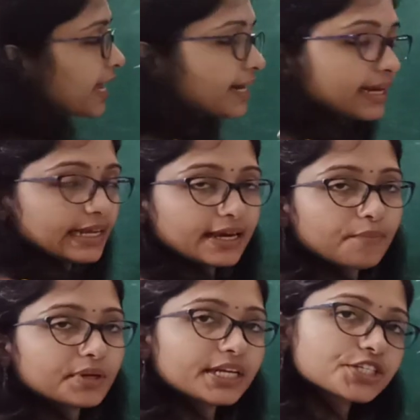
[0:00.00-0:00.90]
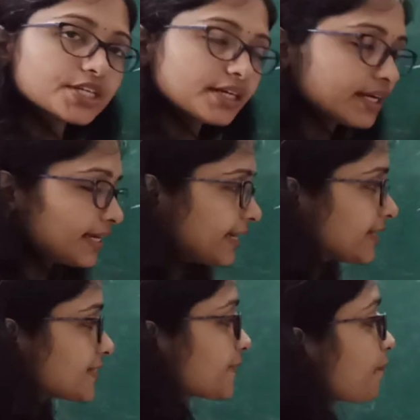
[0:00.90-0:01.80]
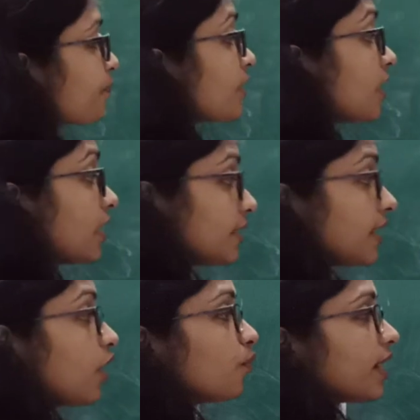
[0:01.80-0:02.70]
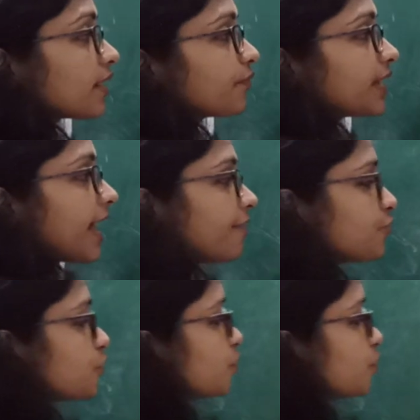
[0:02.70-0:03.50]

that any combination. Yes. Now, what we have to